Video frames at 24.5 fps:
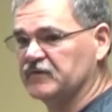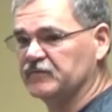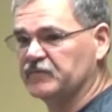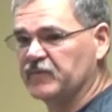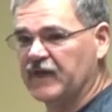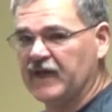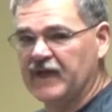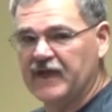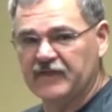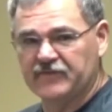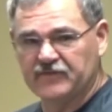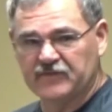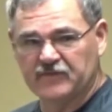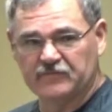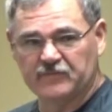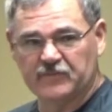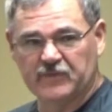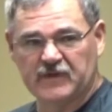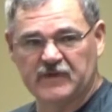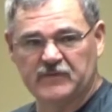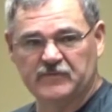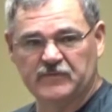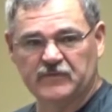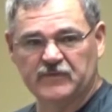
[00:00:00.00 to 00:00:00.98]
the path of
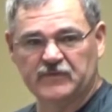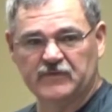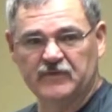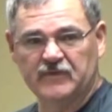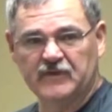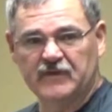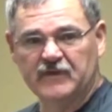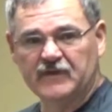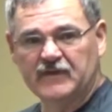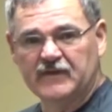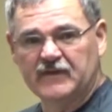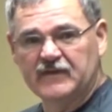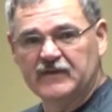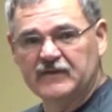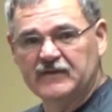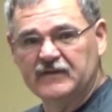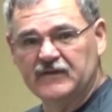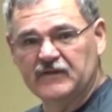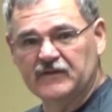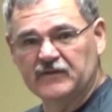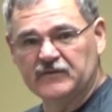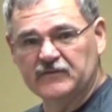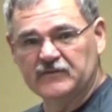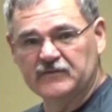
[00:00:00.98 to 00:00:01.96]
people,
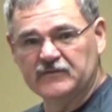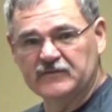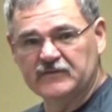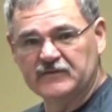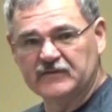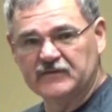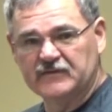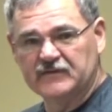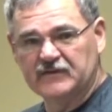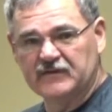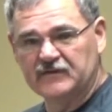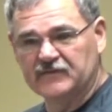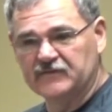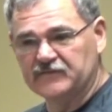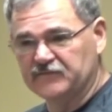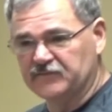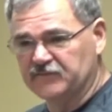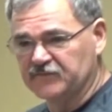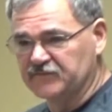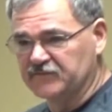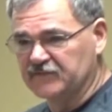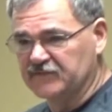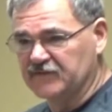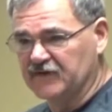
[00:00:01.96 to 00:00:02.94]
of
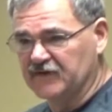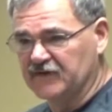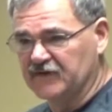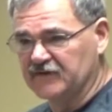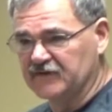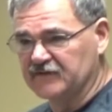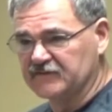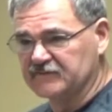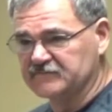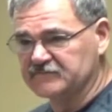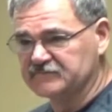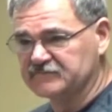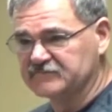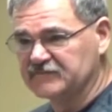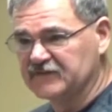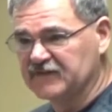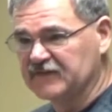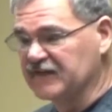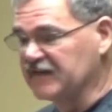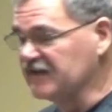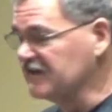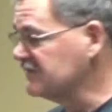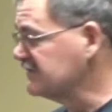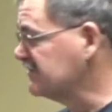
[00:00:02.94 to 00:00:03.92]

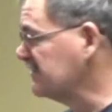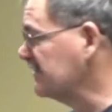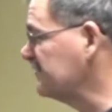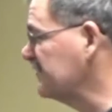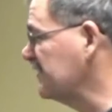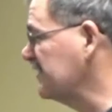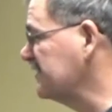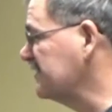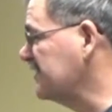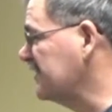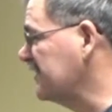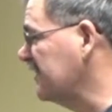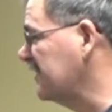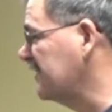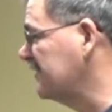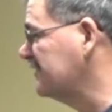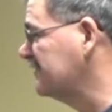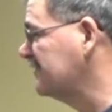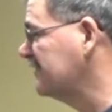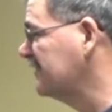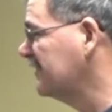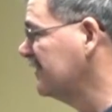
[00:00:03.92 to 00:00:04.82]
getting something done.